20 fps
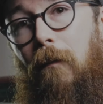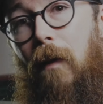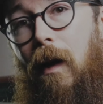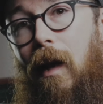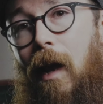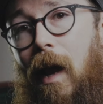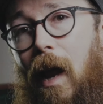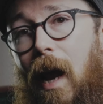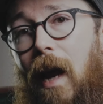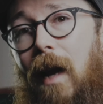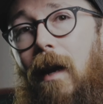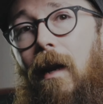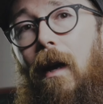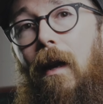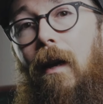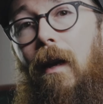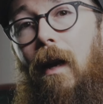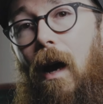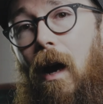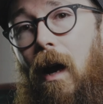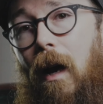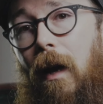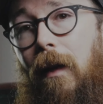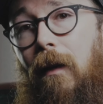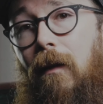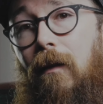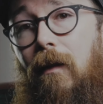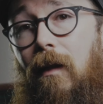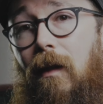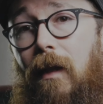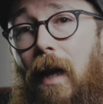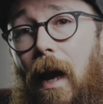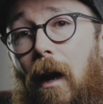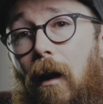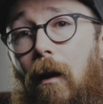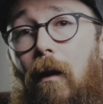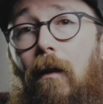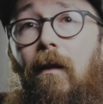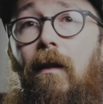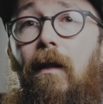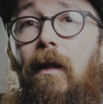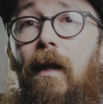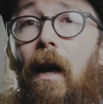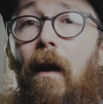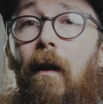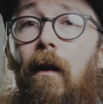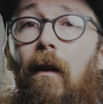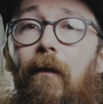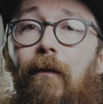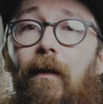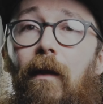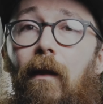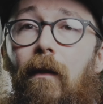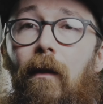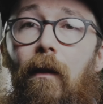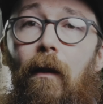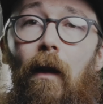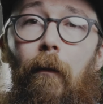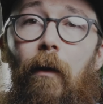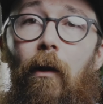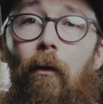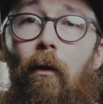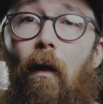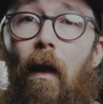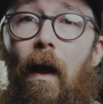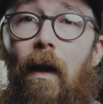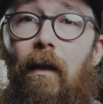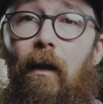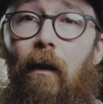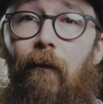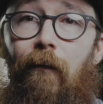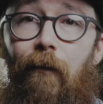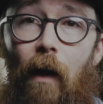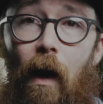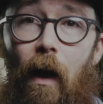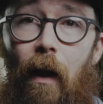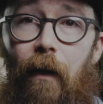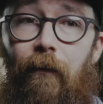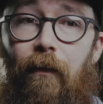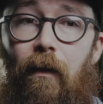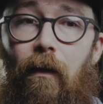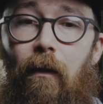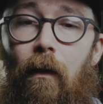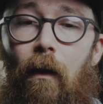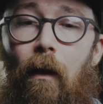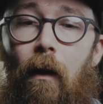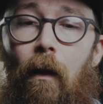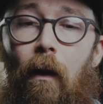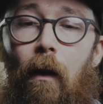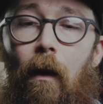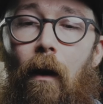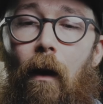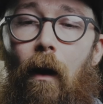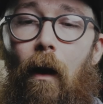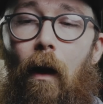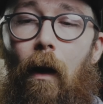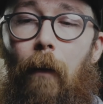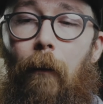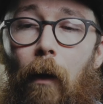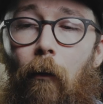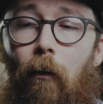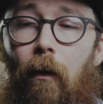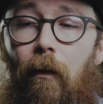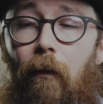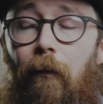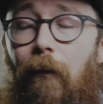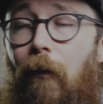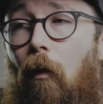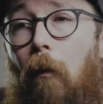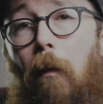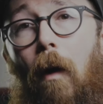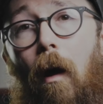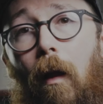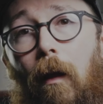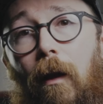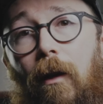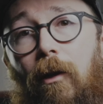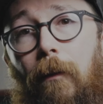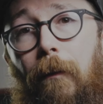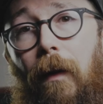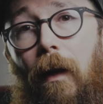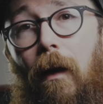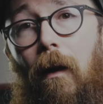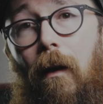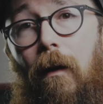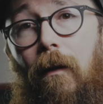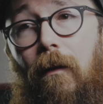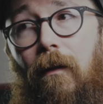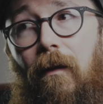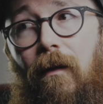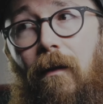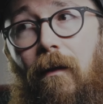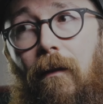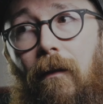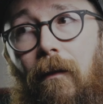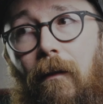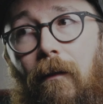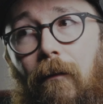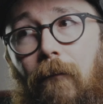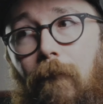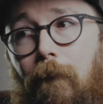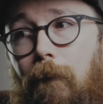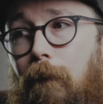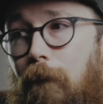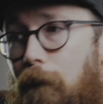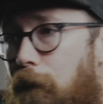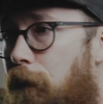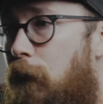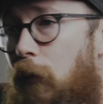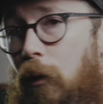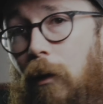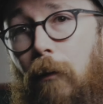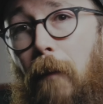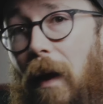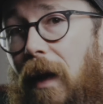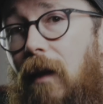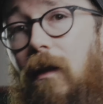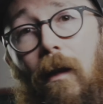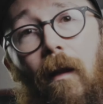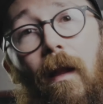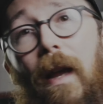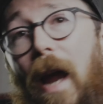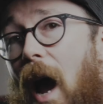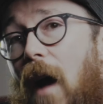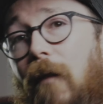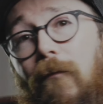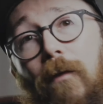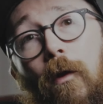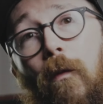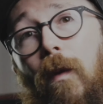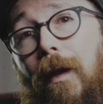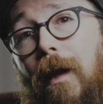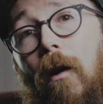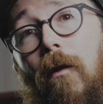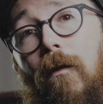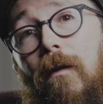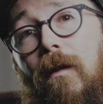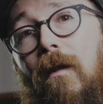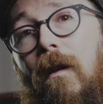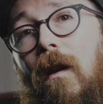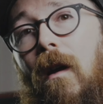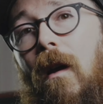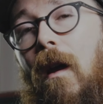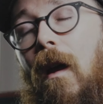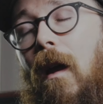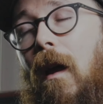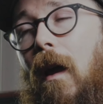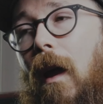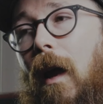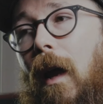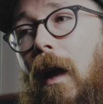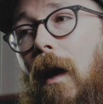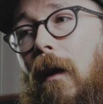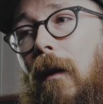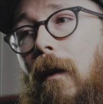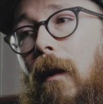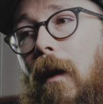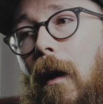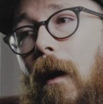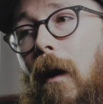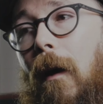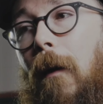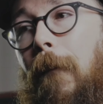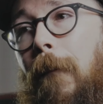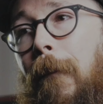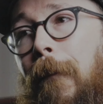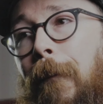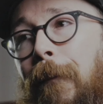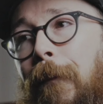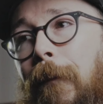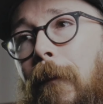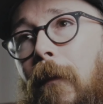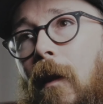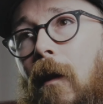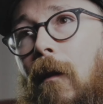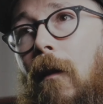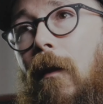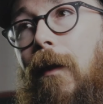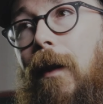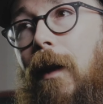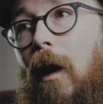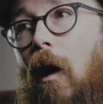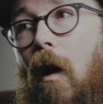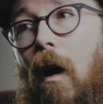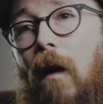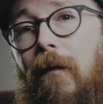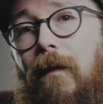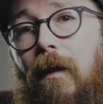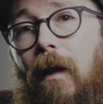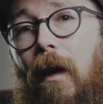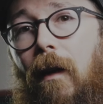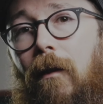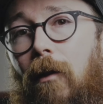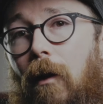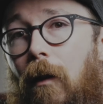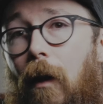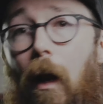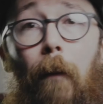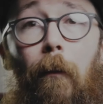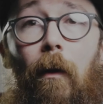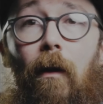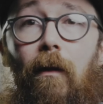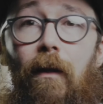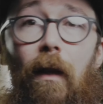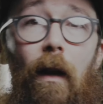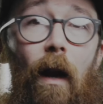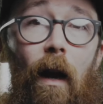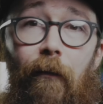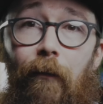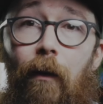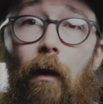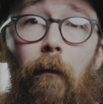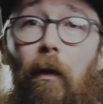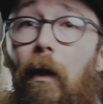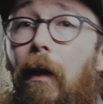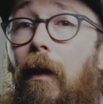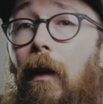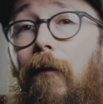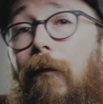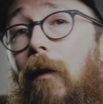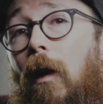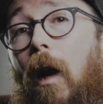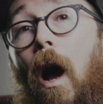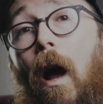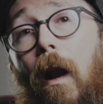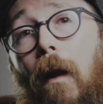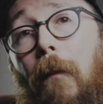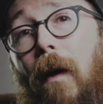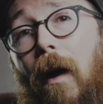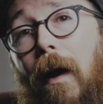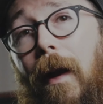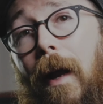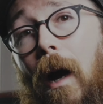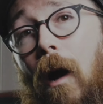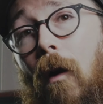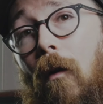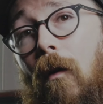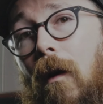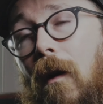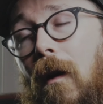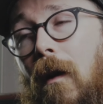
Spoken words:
by 8 and 9 staggered set of CCW Classic 5s. I with a full polish because you basically have to with those. And the offsets are numbers that I've completely forgotten by now.